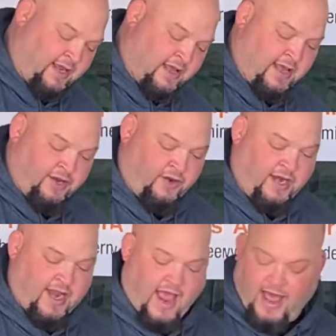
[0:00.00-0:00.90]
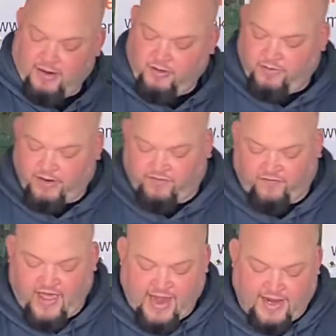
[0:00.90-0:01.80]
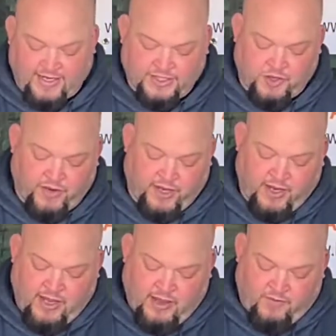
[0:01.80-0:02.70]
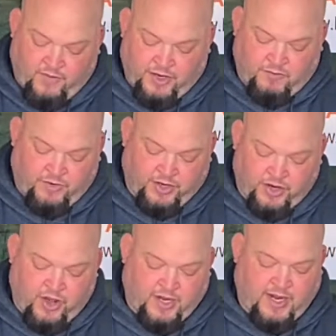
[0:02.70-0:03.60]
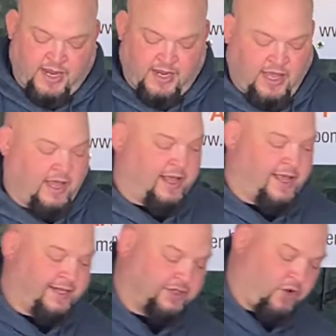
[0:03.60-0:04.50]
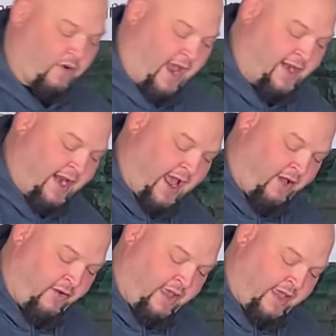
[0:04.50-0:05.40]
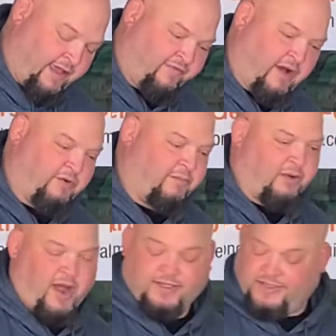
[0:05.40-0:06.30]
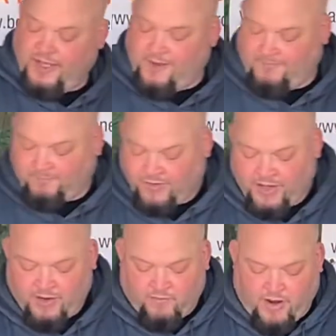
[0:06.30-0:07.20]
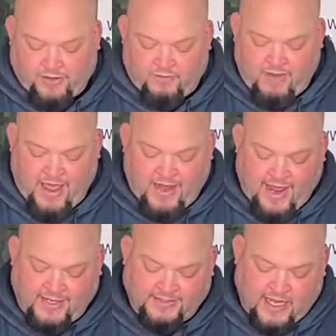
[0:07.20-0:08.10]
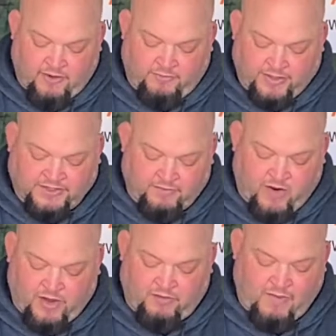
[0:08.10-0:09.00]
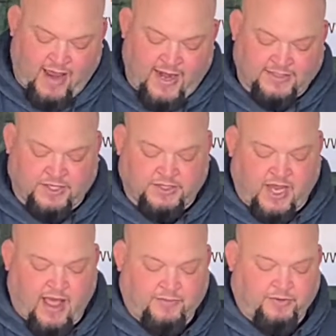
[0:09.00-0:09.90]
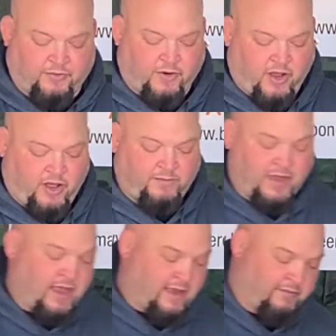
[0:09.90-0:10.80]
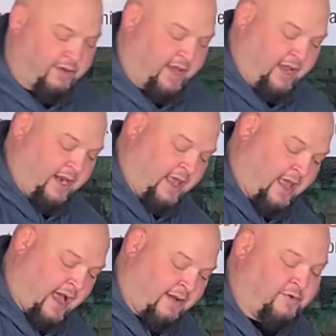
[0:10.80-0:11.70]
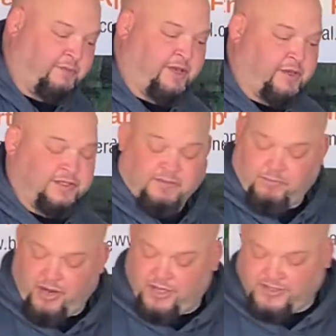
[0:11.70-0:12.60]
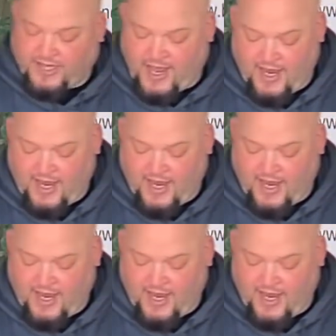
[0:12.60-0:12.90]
You need to add a little bit of fat into it when you're cooking it. And so right now, if I would have brought some regular mayonnaise, I would put some regular mayonnaise on top with the rub, but I'm going to be using butter today.